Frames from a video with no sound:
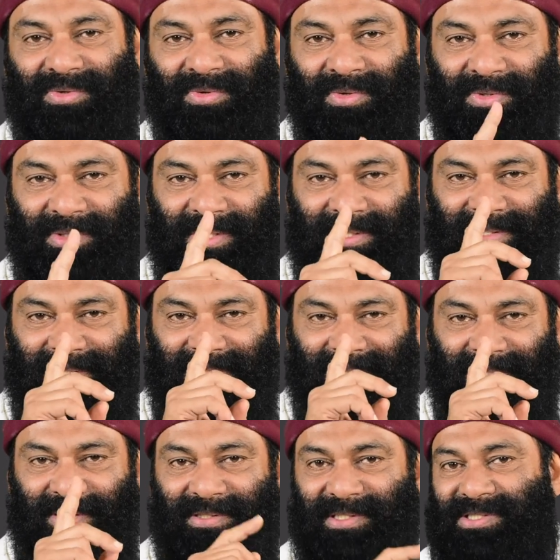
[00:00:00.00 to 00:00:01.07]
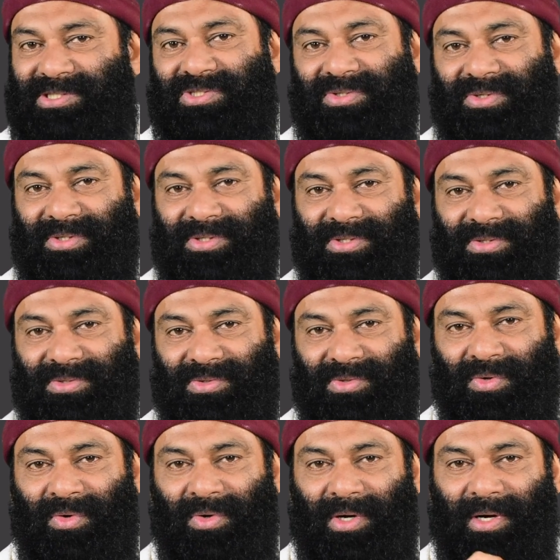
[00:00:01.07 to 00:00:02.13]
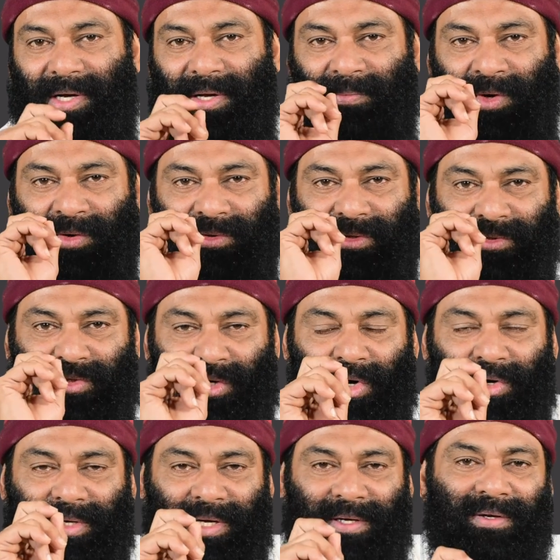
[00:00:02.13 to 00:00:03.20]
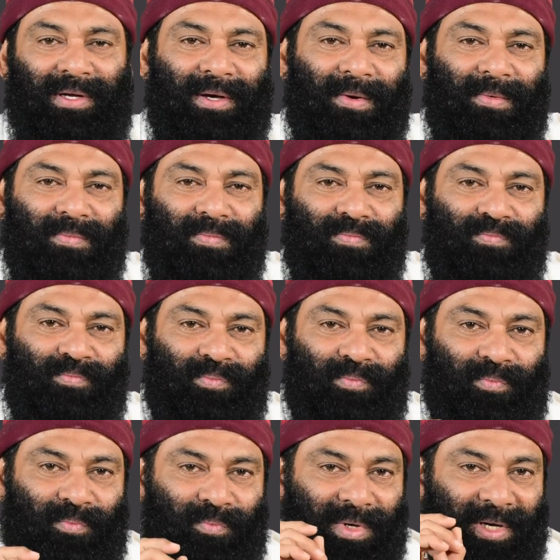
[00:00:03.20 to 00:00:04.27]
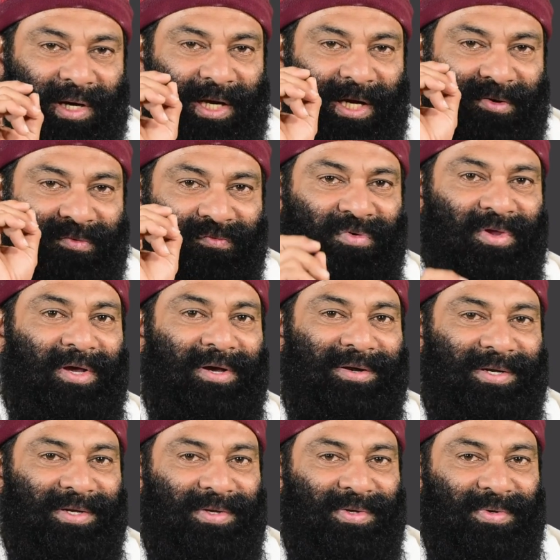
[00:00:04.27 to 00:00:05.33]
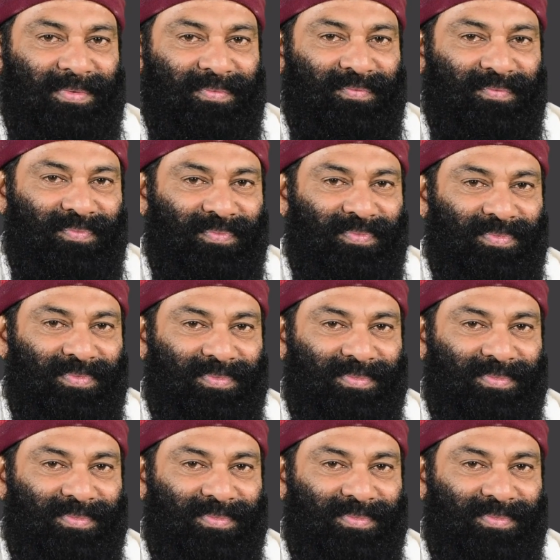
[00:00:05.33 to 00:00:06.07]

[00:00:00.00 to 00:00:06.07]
No disease can destroy you. No amount of talk can mm, create fear in you.